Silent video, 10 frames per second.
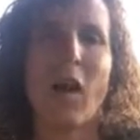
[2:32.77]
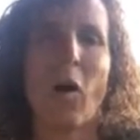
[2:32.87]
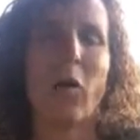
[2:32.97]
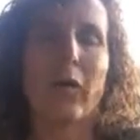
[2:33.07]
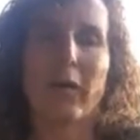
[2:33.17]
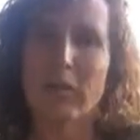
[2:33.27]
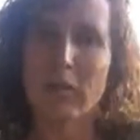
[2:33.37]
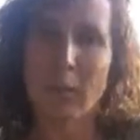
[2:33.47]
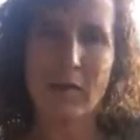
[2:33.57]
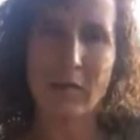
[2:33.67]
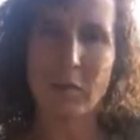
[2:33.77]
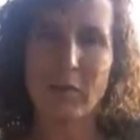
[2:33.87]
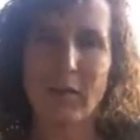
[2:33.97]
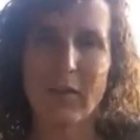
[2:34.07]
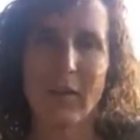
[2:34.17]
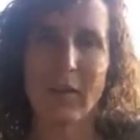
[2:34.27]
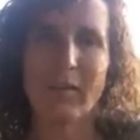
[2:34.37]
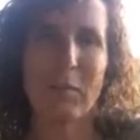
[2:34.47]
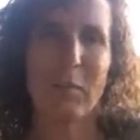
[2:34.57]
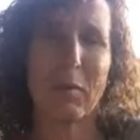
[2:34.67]
hold us responsible for things
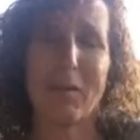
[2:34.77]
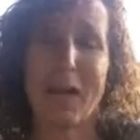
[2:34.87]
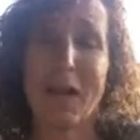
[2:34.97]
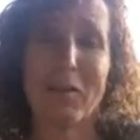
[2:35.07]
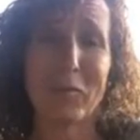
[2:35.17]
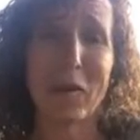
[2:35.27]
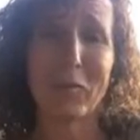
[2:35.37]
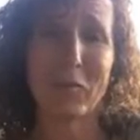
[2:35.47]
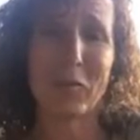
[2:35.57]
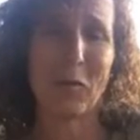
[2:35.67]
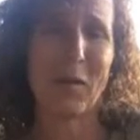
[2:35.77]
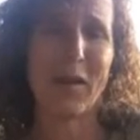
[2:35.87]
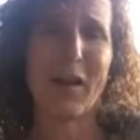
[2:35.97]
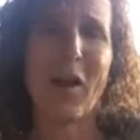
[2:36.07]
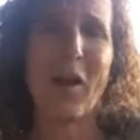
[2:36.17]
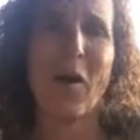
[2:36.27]
that maybe we're not responsible for,